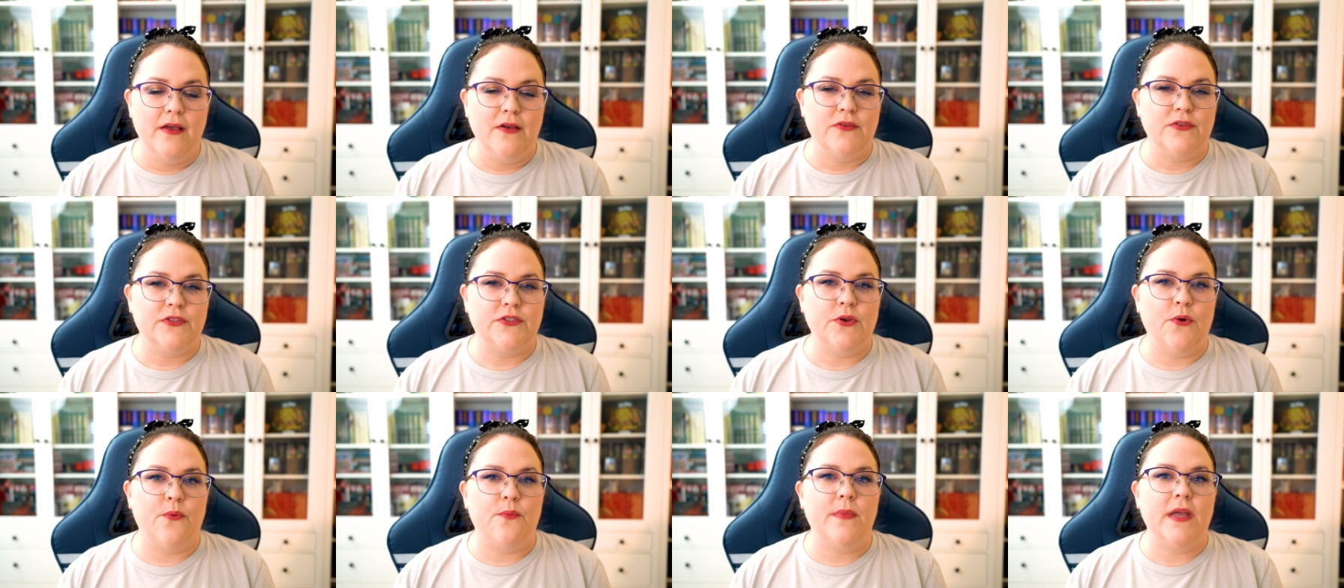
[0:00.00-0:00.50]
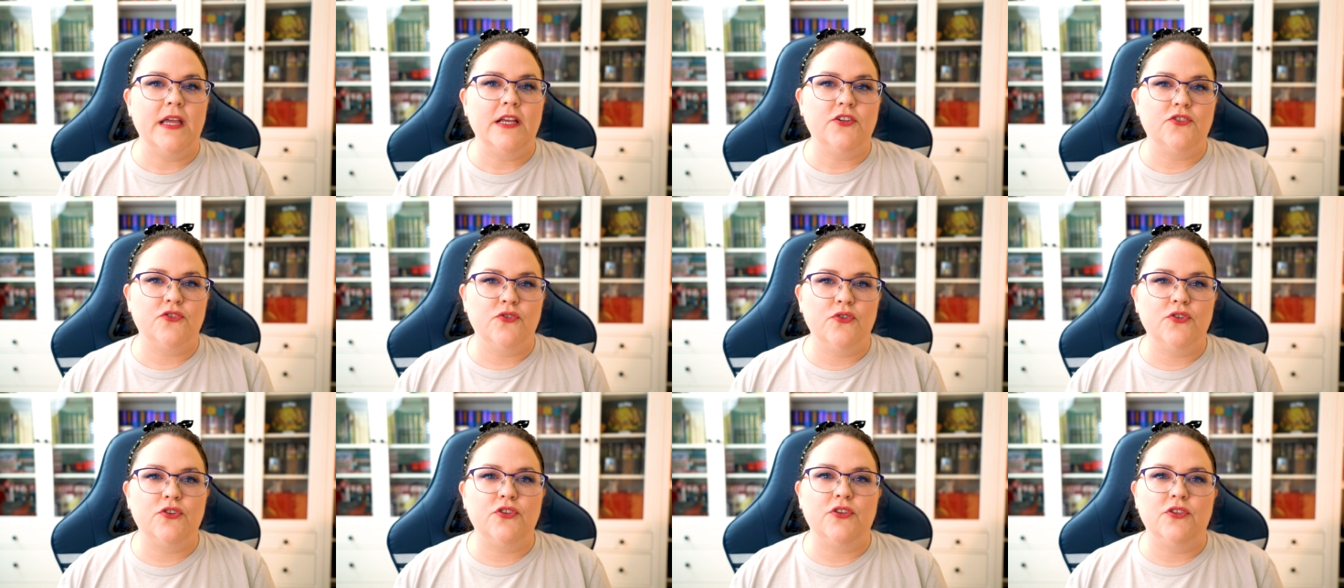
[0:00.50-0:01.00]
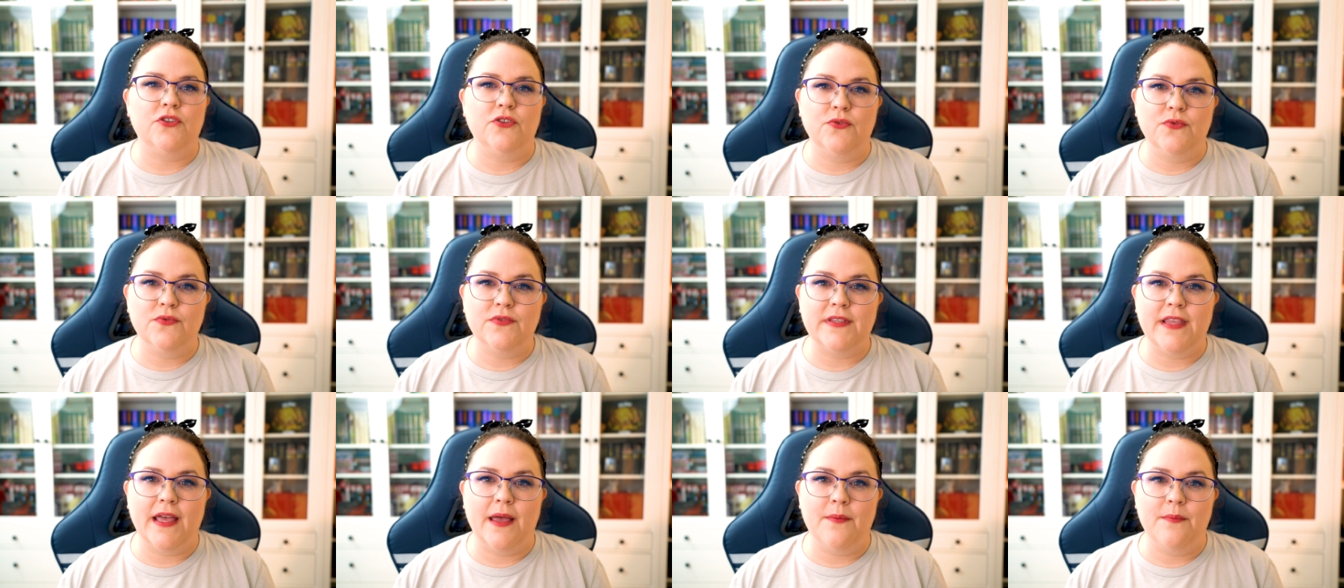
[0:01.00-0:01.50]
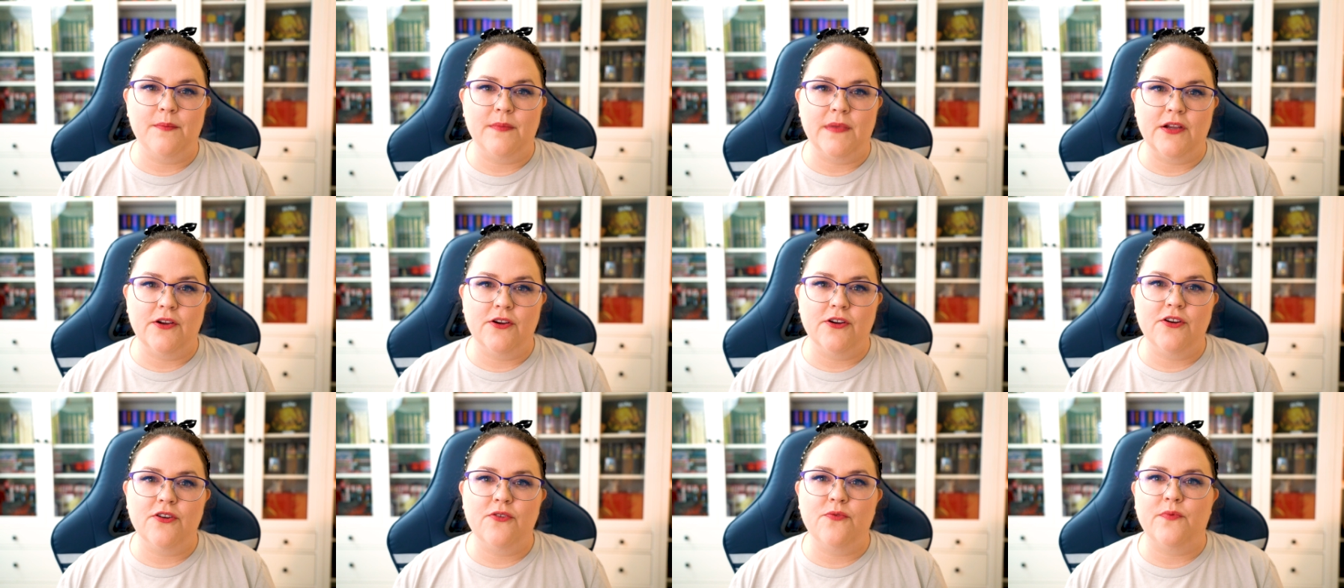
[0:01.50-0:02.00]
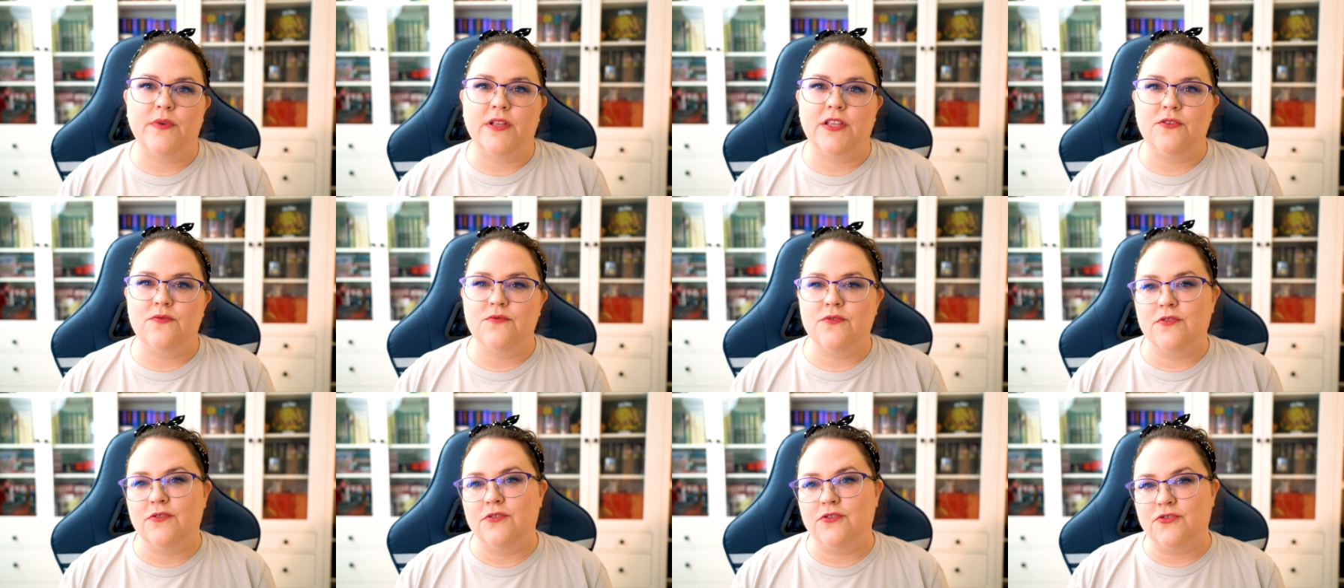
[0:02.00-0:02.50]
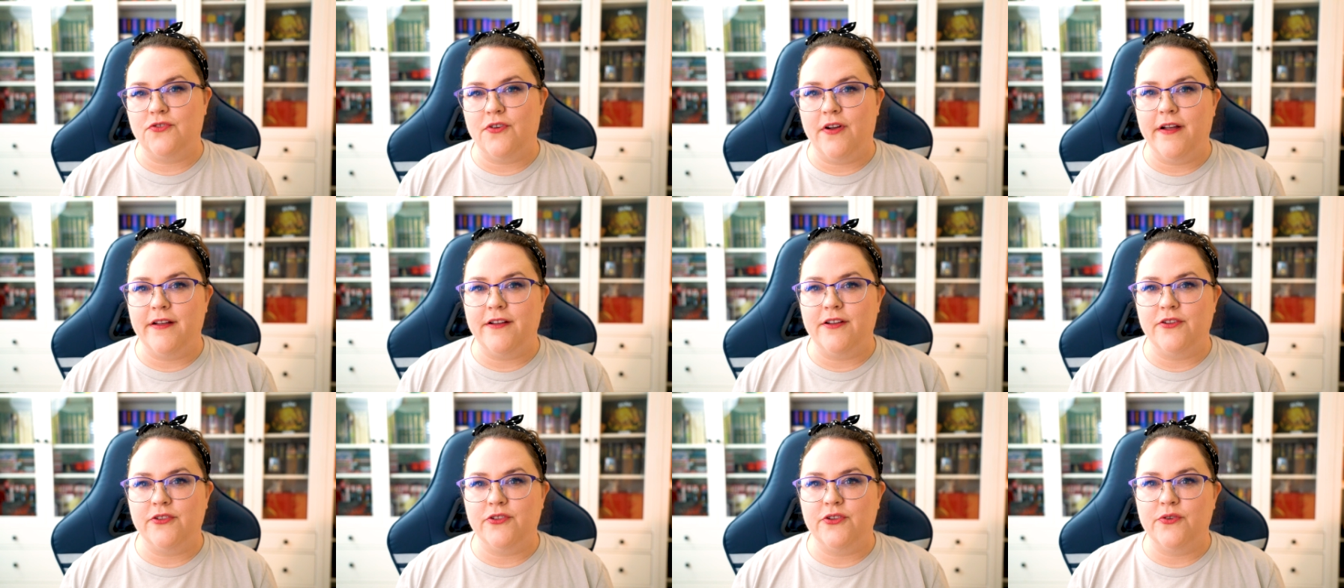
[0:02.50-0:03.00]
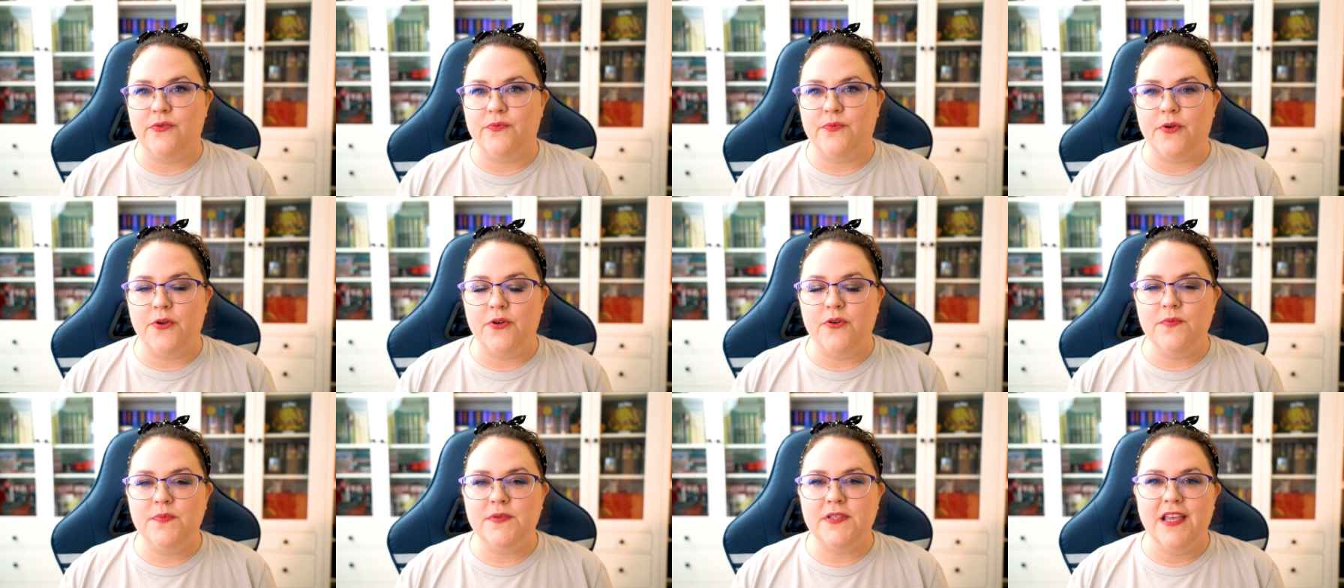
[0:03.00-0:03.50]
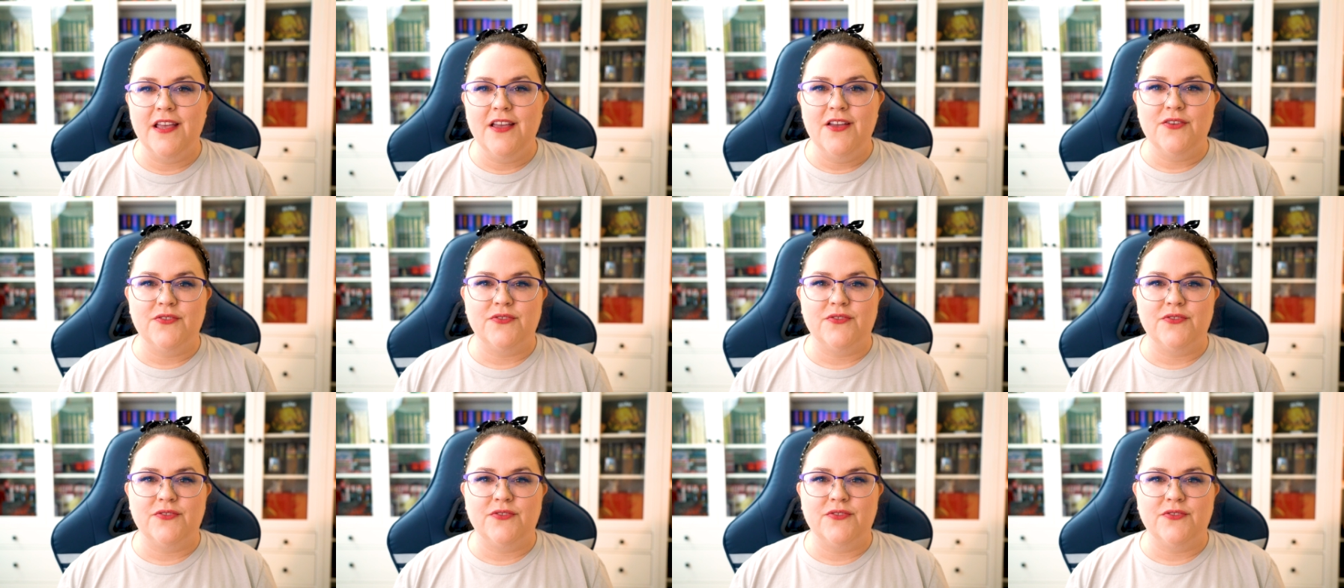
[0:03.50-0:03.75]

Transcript: So make sure to use that mirror when you go to try on your robes